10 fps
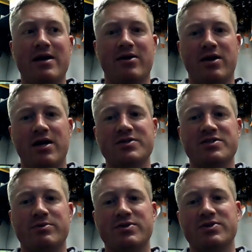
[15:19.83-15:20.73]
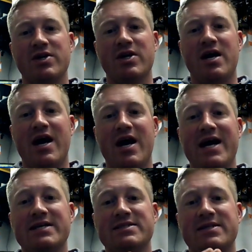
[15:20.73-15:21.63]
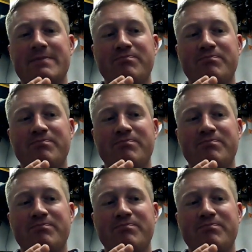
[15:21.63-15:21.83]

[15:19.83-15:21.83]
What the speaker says: our customers as